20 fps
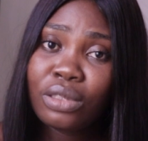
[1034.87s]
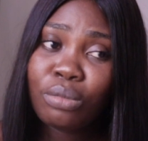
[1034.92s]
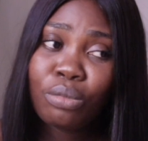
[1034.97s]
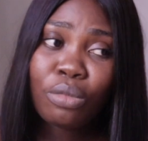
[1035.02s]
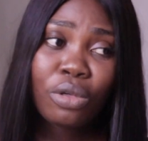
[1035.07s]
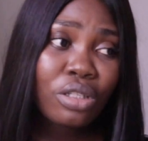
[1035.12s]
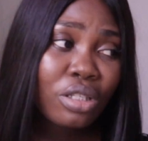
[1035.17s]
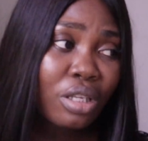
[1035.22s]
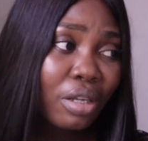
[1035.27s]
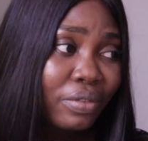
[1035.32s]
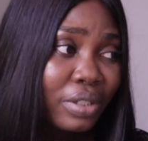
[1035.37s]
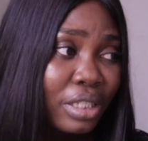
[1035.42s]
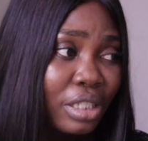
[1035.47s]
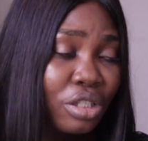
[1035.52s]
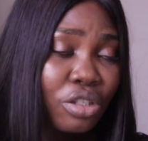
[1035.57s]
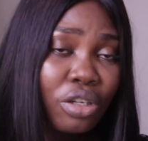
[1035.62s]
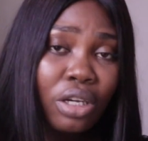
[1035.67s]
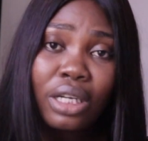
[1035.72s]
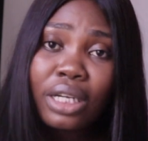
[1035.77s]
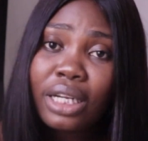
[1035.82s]
Most of these
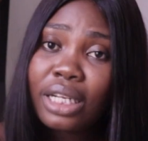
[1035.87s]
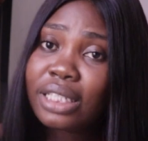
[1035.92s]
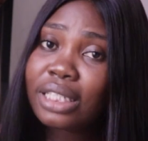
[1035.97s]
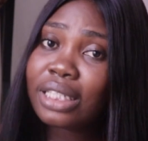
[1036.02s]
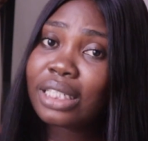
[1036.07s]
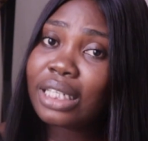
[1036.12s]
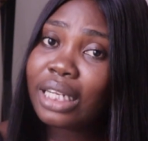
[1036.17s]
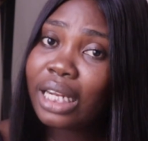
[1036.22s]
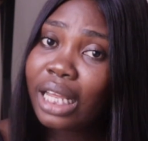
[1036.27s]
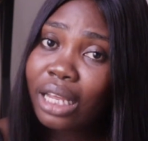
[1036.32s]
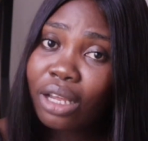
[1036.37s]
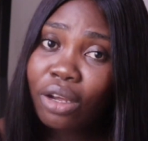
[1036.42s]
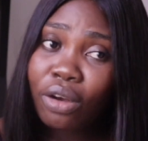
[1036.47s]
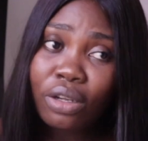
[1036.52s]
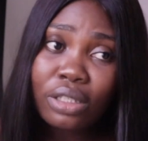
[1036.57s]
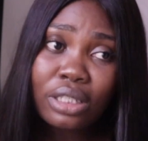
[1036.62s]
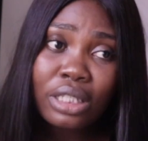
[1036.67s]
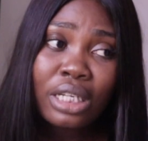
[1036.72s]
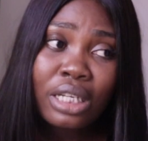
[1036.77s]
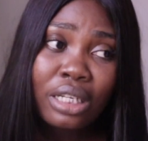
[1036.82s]
young ladies in
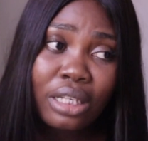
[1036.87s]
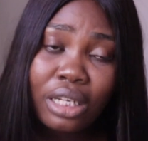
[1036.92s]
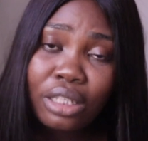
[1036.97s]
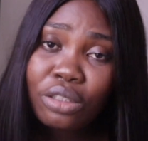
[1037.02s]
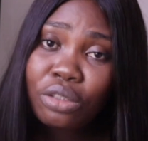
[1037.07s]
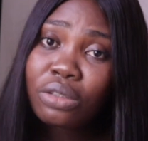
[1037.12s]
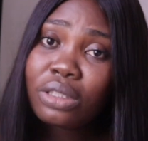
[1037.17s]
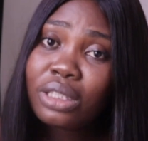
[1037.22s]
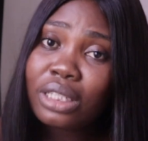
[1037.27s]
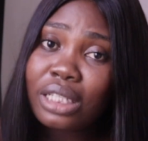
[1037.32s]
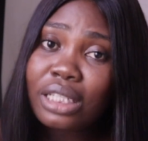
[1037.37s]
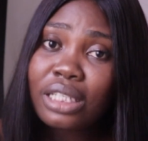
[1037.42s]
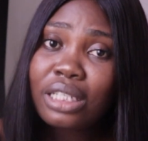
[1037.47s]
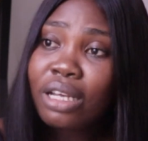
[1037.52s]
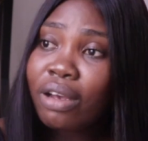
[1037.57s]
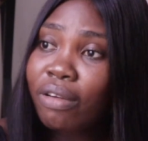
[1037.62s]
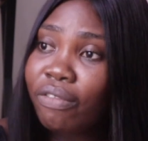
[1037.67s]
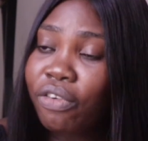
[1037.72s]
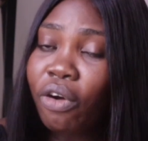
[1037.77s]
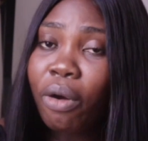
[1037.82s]
Lagos, they do this
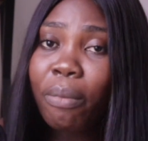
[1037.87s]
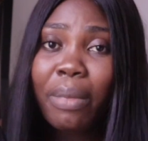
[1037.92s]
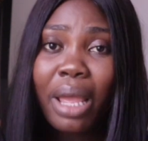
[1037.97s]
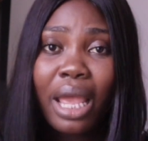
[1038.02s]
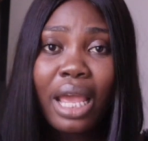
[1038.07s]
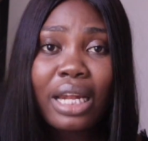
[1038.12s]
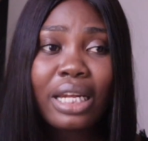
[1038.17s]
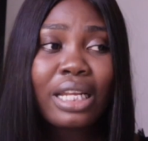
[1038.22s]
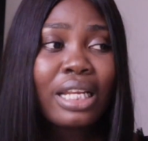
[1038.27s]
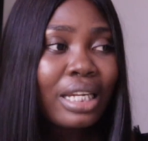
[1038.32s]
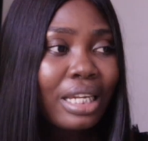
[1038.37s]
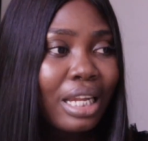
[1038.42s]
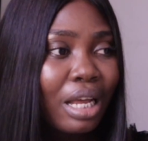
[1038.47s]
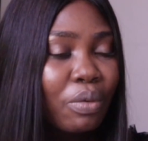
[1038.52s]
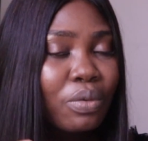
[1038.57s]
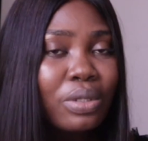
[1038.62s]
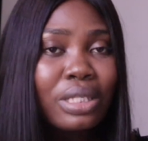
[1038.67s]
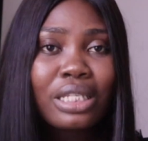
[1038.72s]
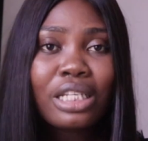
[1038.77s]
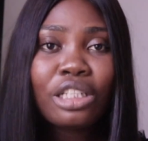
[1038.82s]
for men that
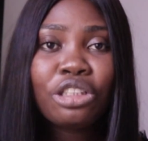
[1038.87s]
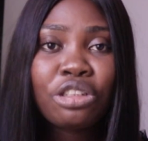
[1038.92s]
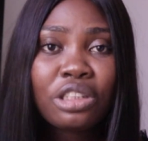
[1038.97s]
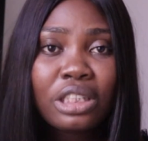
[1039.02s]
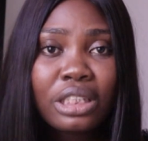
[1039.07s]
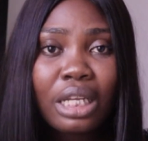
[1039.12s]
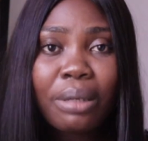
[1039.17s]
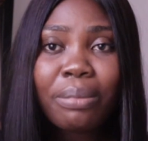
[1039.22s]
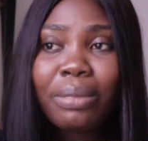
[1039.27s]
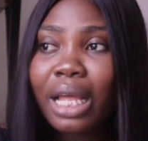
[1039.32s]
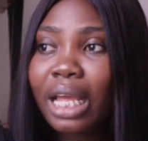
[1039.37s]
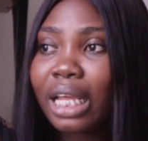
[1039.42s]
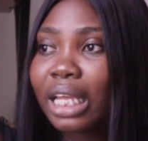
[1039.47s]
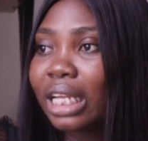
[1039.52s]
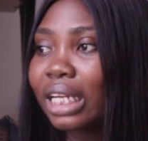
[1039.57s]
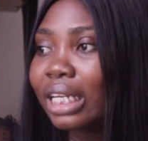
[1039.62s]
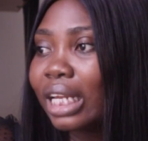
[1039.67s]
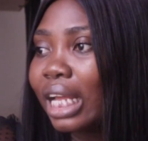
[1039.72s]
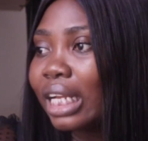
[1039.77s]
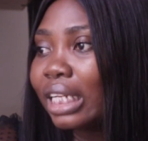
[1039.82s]
will still treat them
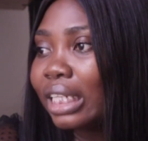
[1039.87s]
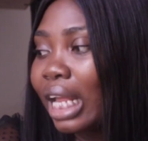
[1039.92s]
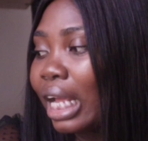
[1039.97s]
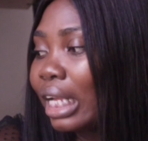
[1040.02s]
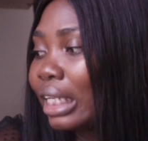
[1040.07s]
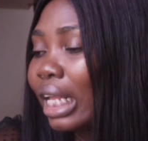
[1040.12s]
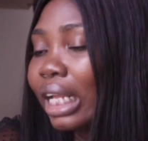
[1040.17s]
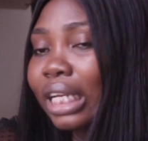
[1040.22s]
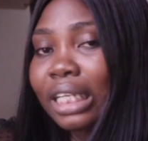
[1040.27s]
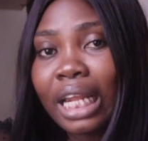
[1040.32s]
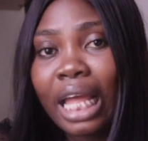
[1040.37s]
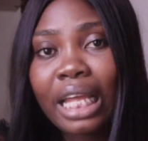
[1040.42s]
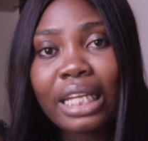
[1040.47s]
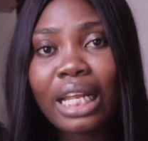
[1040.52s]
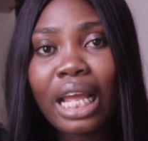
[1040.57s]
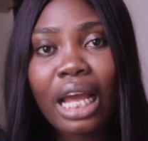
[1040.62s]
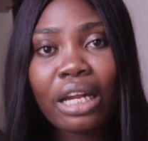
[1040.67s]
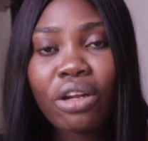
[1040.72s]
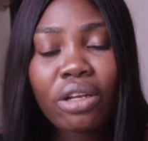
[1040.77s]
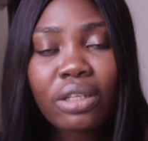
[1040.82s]
like they
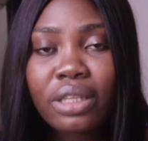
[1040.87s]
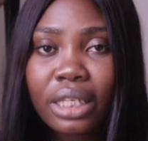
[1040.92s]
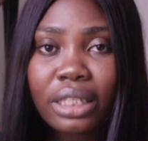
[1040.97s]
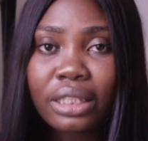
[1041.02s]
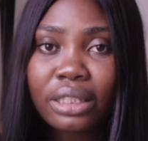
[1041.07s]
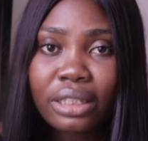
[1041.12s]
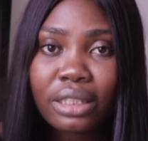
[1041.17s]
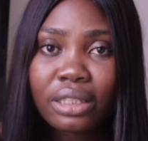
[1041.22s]
are nothing.